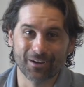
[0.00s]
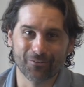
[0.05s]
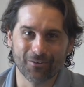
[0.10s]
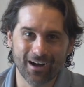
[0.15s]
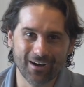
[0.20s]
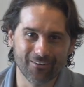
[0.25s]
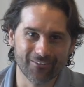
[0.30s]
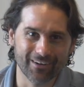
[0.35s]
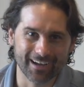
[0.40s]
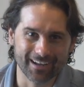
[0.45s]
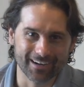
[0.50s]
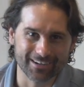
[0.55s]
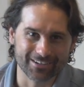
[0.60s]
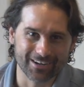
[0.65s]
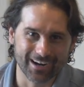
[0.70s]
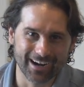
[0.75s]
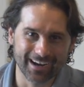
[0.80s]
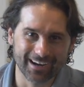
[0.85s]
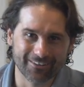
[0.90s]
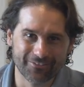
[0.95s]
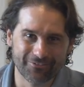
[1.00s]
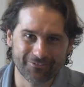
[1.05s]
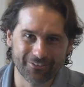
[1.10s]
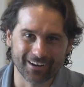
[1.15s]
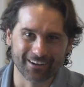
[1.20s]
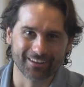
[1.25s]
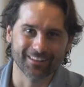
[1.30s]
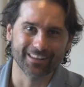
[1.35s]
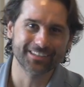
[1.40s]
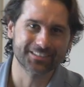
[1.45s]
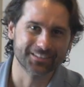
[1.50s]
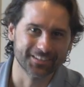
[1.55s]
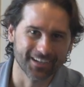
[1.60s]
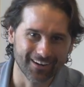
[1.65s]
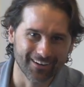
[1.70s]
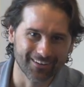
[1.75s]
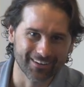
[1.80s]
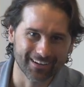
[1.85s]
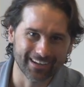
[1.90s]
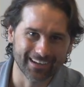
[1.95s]
well, we got to try figure this
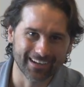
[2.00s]
out